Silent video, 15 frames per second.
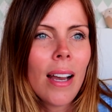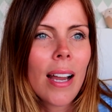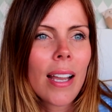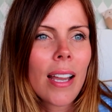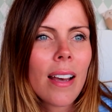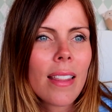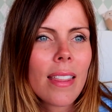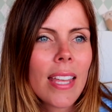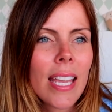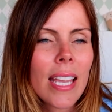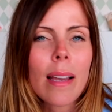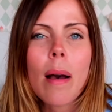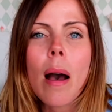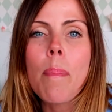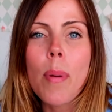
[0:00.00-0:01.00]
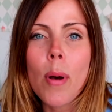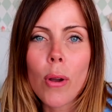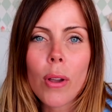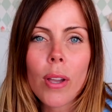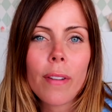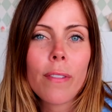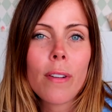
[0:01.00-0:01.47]
I can't think, a
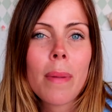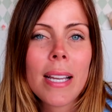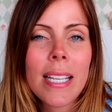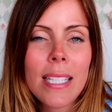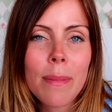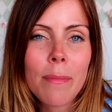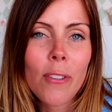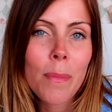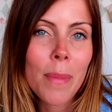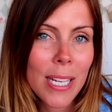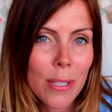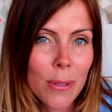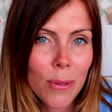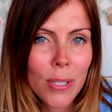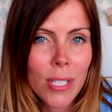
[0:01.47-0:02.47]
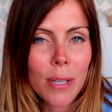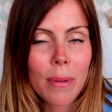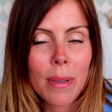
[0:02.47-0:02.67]
book for my daughter.